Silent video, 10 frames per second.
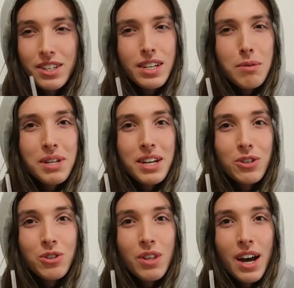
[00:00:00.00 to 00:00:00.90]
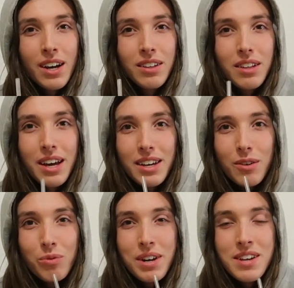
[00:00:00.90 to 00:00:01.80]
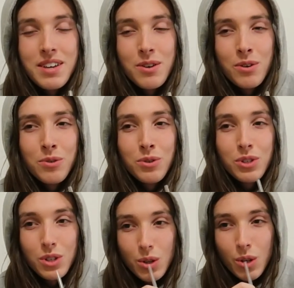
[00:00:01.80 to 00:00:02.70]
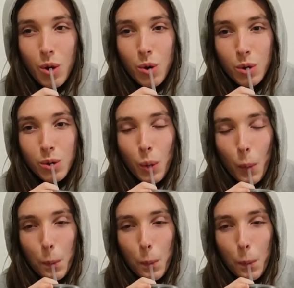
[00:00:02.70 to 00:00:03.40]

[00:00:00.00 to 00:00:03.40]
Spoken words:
does anybody else do that? Like, reuse the old,